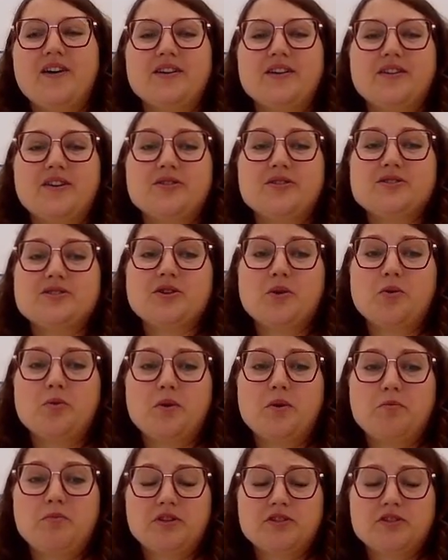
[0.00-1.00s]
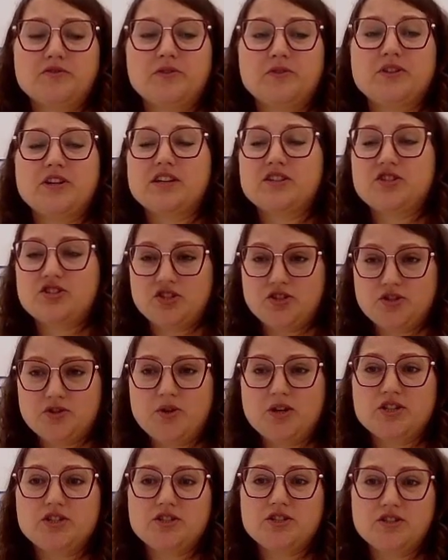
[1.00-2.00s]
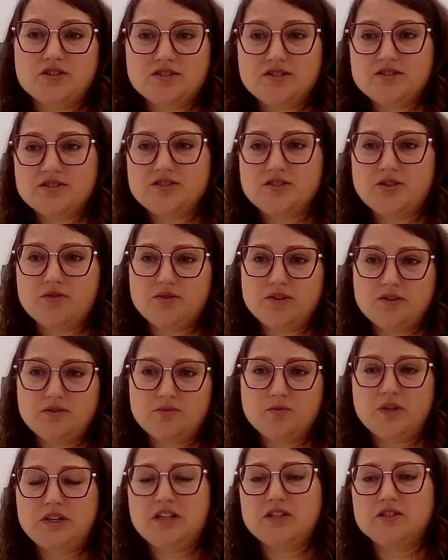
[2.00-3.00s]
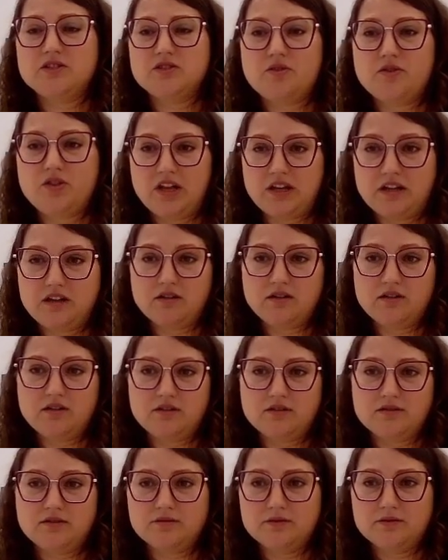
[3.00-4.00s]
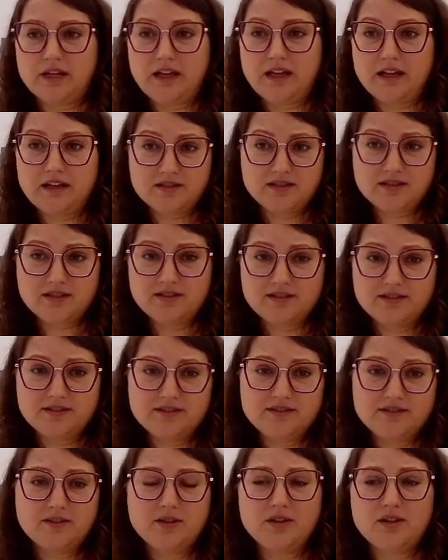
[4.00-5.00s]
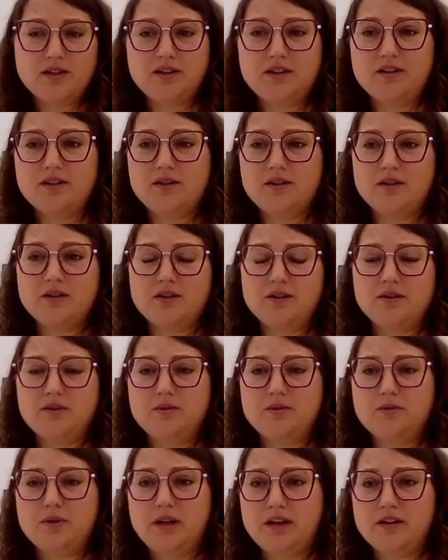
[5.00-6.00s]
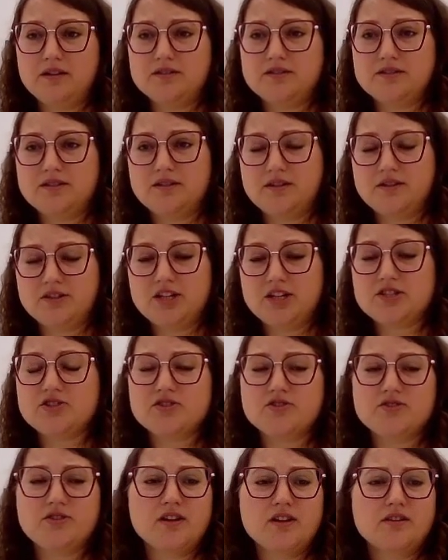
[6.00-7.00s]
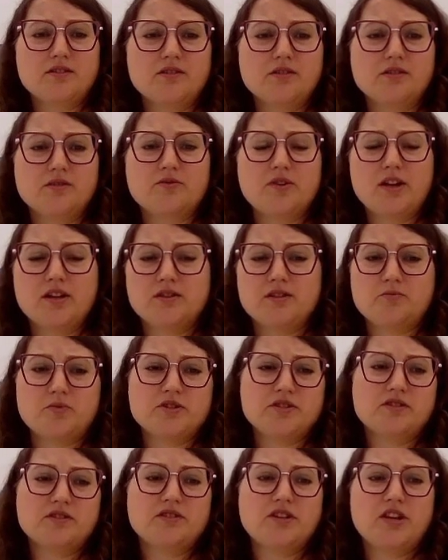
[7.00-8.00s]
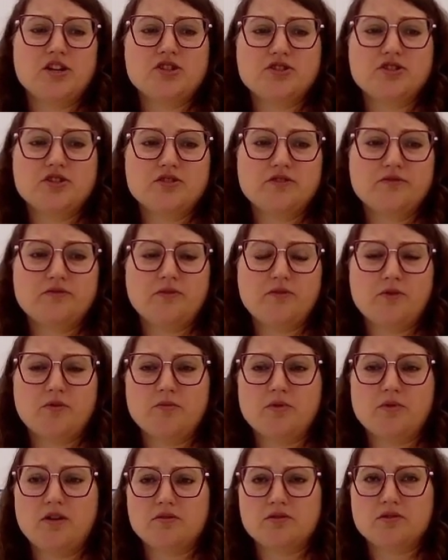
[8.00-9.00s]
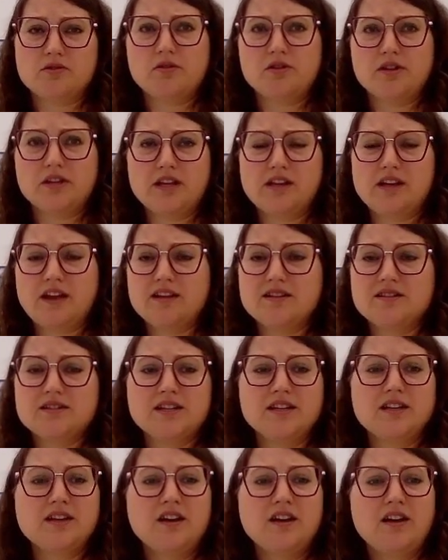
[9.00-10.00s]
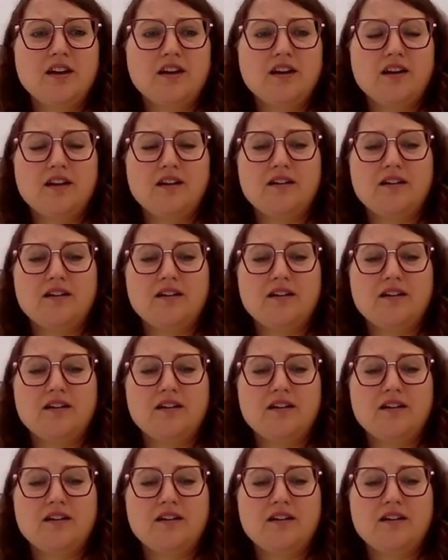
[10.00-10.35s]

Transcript: also we build for next generations. So we need to think ahead. We had yesterday a great presentation from our colleague Andy.